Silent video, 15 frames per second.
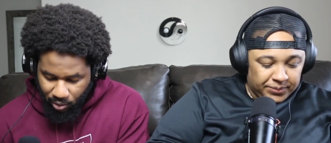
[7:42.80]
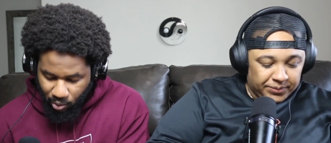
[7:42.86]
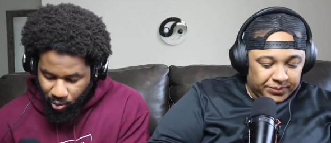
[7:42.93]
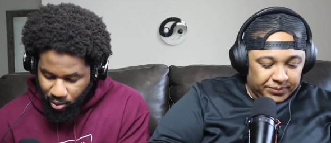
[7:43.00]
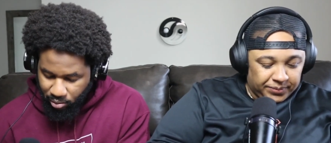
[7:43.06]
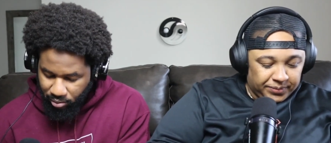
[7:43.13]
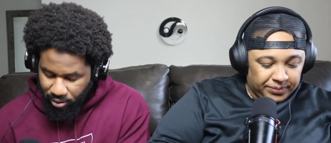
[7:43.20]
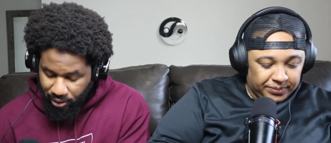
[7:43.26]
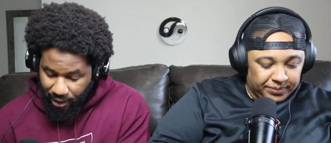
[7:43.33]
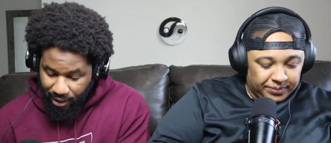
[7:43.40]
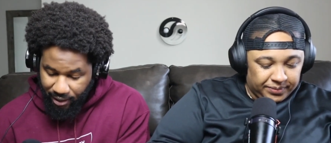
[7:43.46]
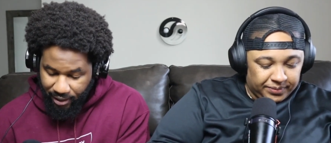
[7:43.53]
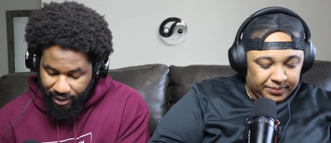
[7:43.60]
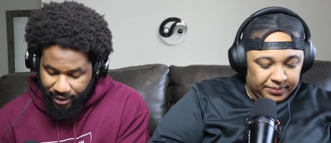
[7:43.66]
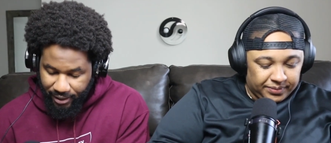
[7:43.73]
Speaker 1: of quotes
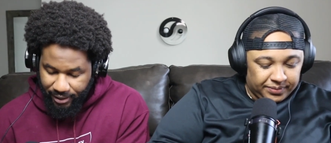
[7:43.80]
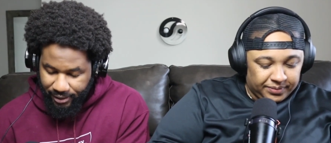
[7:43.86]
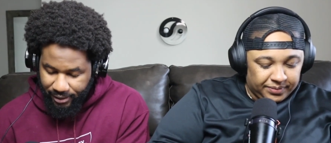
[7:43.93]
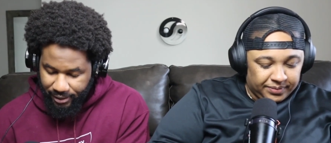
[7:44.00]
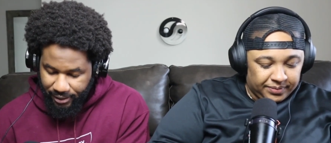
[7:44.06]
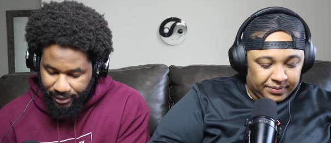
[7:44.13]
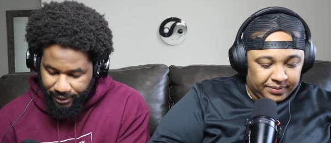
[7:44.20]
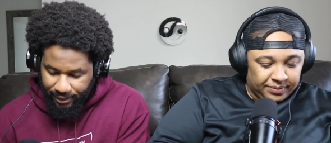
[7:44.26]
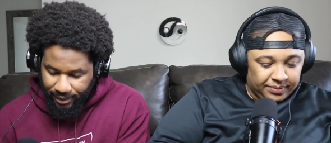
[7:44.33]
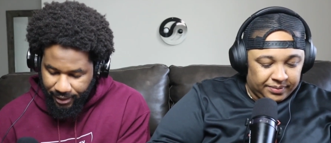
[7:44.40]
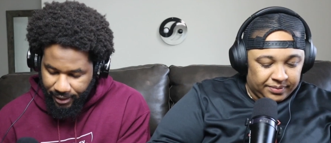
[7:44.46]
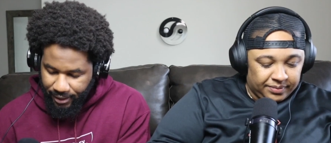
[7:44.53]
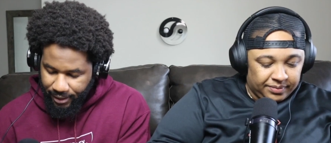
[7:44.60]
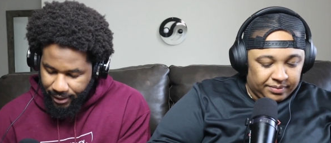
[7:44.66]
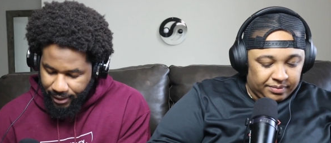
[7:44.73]
areas.
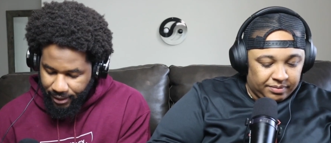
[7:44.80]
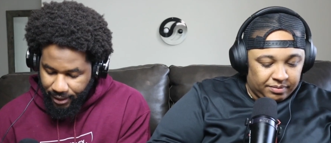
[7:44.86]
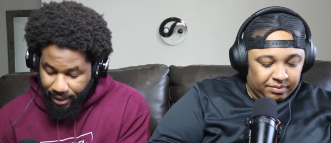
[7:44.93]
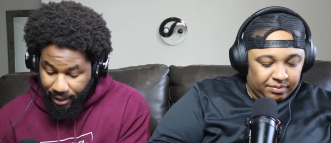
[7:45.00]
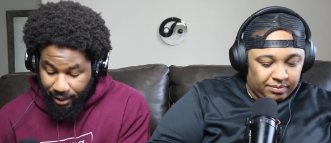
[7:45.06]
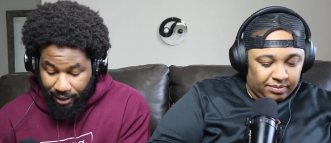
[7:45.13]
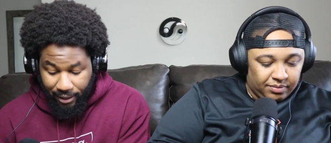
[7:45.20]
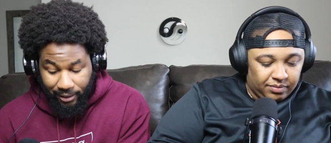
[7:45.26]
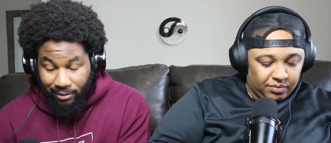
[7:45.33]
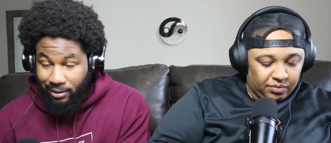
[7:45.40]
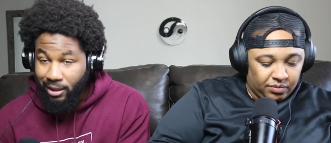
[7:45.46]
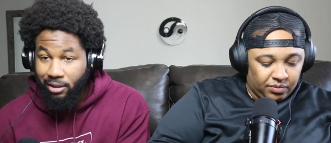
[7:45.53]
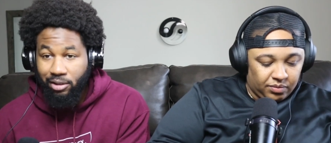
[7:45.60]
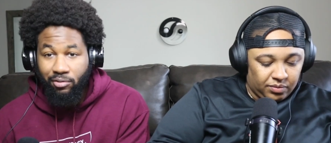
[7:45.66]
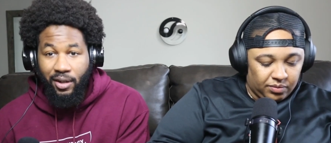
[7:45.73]
Uh,
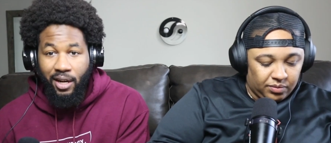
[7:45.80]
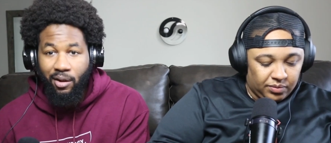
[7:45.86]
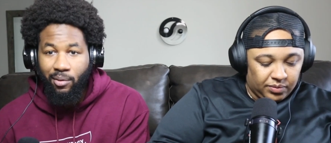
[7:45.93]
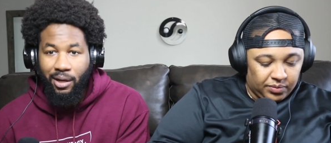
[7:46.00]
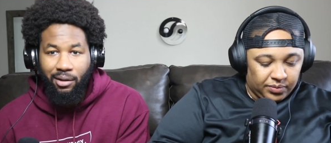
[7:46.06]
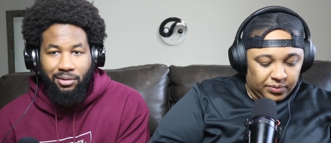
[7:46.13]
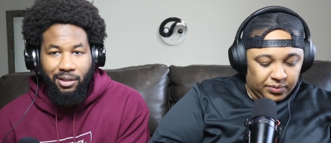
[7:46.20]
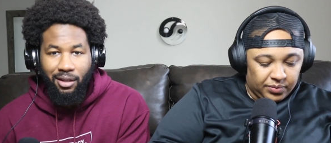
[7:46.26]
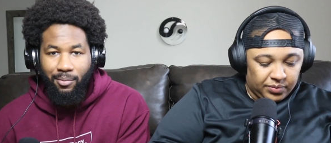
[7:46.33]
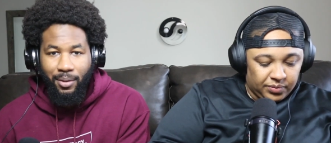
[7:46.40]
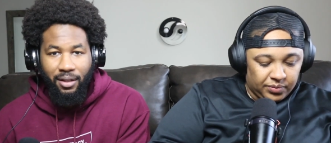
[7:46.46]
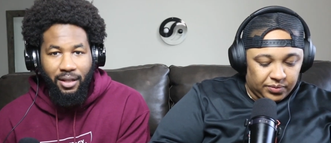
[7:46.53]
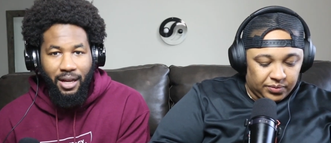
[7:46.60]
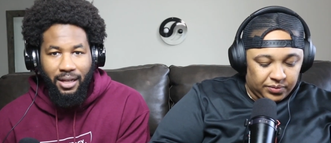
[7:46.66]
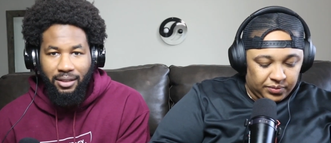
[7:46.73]
deals around what I was talking
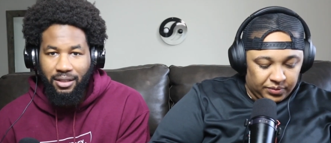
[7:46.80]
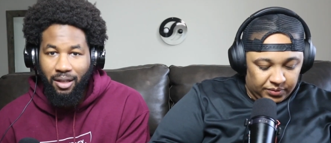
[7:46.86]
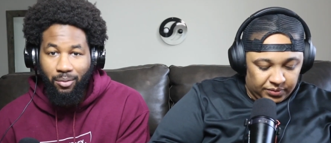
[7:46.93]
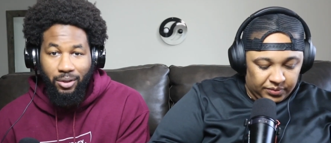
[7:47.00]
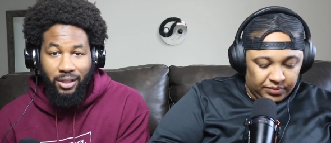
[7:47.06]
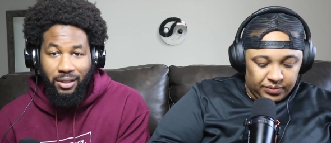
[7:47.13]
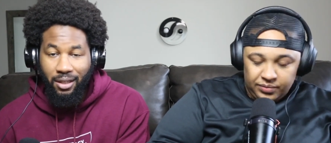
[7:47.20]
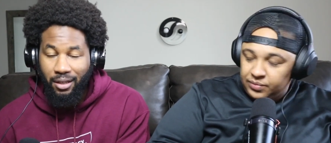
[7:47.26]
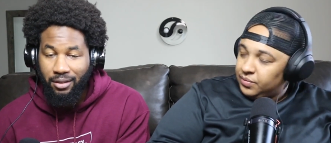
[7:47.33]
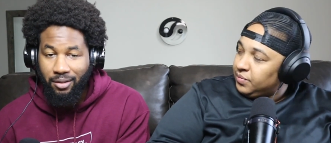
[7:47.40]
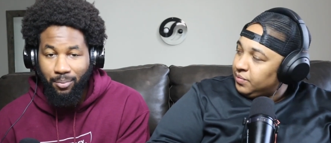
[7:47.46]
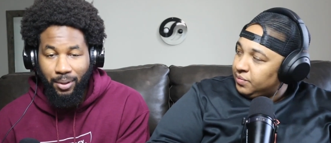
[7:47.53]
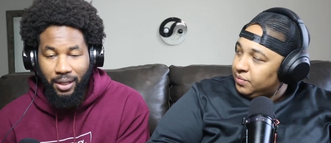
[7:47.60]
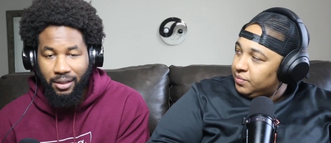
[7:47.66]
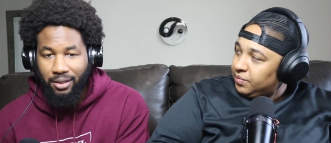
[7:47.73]
about last time, which I think is the
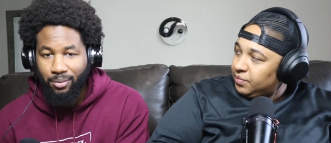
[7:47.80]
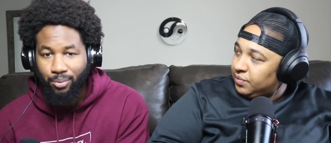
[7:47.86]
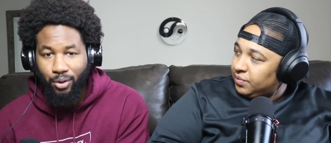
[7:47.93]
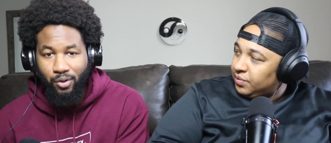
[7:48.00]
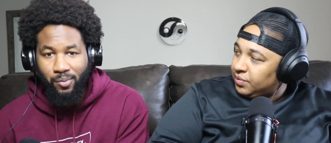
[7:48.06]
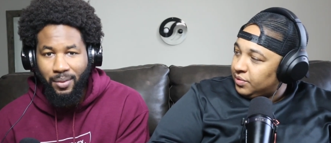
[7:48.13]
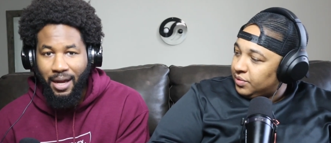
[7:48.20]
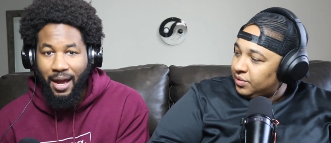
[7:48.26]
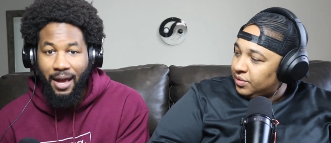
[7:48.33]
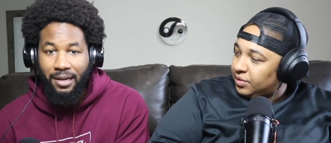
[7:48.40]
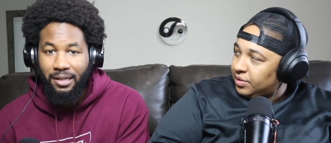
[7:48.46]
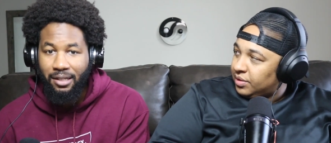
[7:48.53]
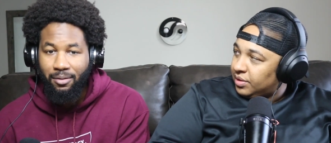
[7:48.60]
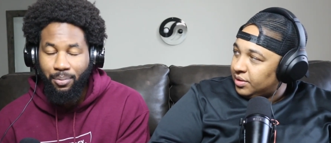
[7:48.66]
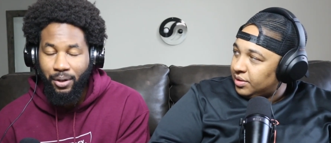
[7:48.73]
biggest improvement I
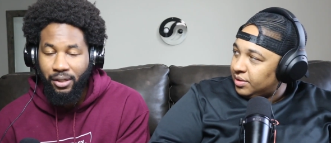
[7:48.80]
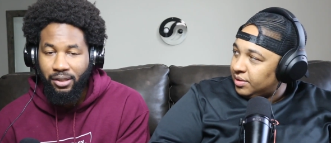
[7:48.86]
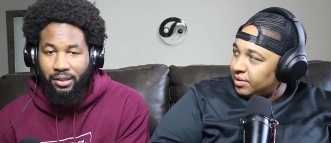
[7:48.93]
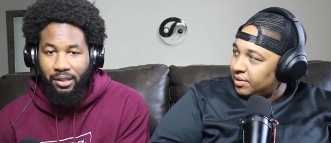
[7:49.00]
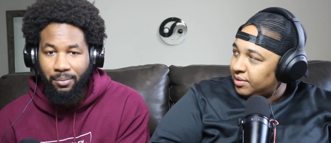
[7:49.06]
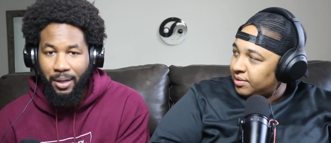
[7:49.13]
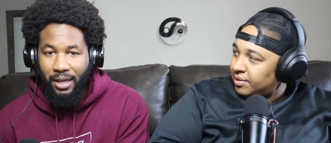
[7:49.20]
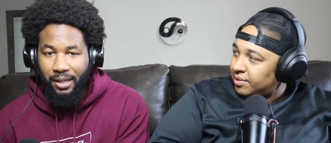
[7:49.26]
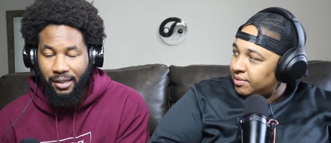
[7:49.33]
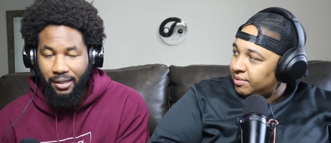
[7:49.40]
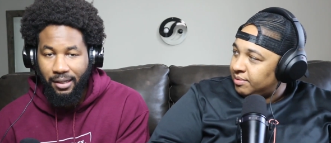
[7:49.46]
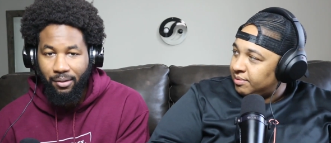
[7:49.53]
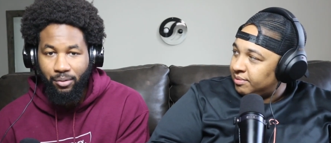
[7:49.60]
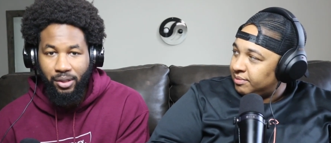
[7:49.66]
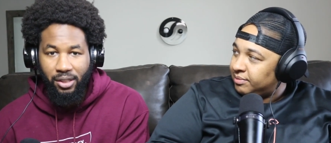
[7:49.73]
need to personally make,
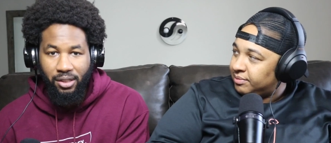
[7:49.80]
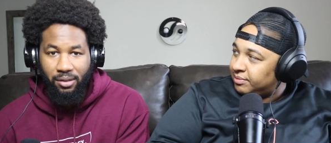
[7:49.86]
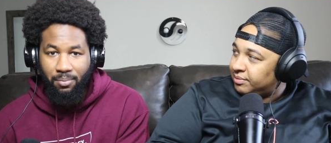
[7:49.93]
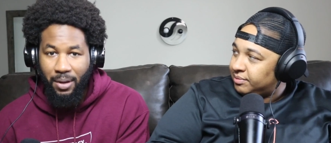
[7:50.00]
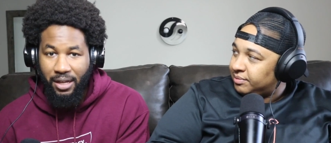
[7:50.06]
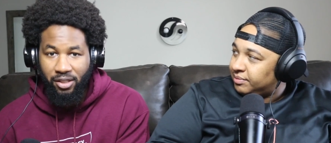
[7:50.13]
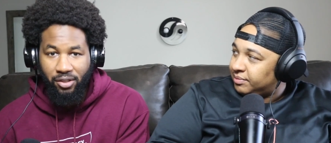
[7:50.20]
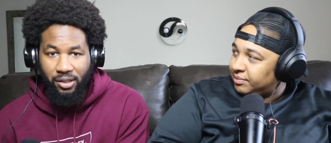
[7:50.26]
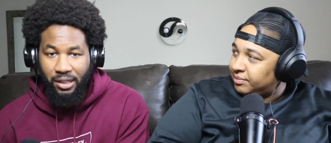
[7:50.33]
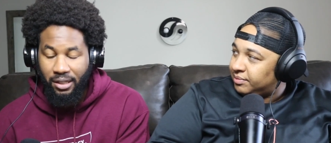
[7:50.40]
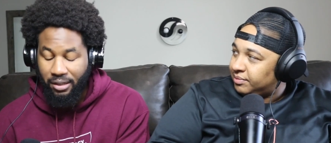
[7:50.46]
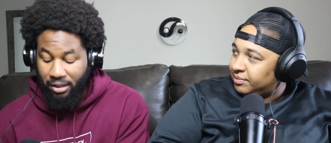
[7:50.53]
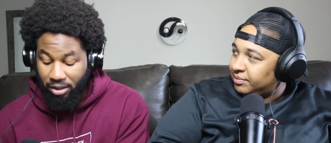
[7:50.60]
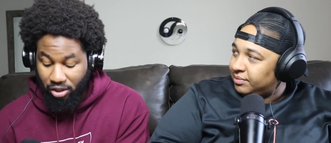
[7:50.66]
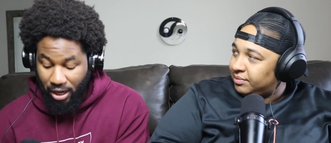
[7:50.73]
which is measuring
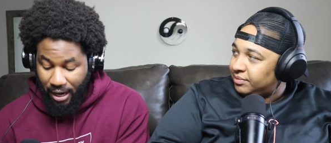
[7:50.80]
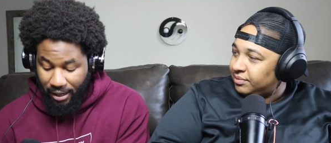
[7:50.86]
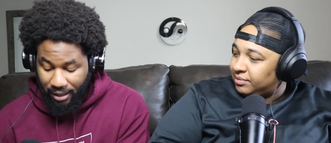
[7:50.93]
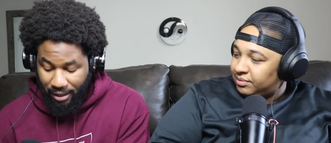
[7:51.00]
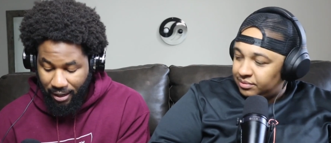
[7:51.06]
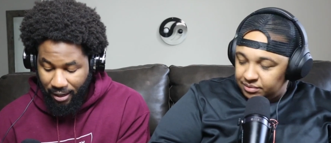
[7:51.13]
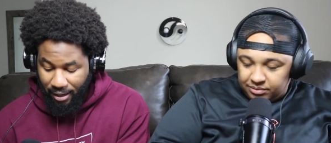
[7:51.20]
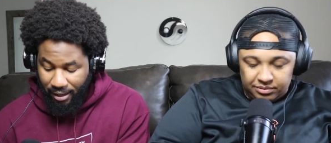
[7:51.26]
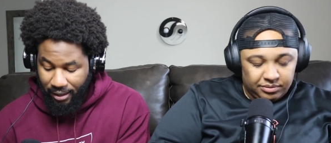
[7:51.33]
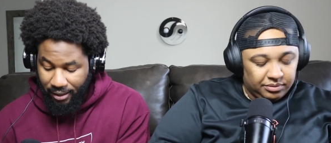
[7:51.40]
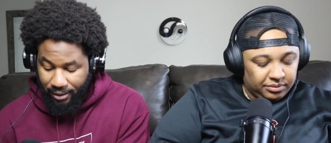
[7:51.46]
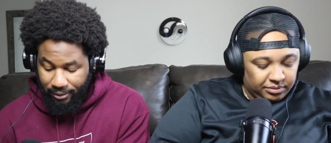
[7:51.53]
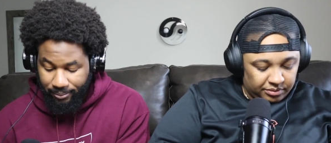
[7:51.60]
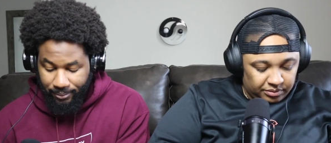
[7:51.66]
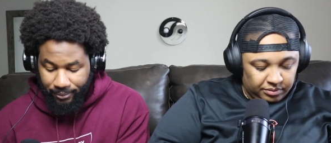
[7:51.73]
in the tracking
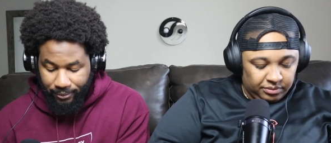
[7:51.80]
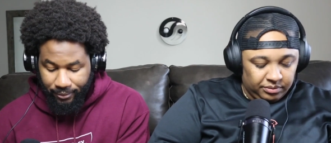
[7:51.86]
area.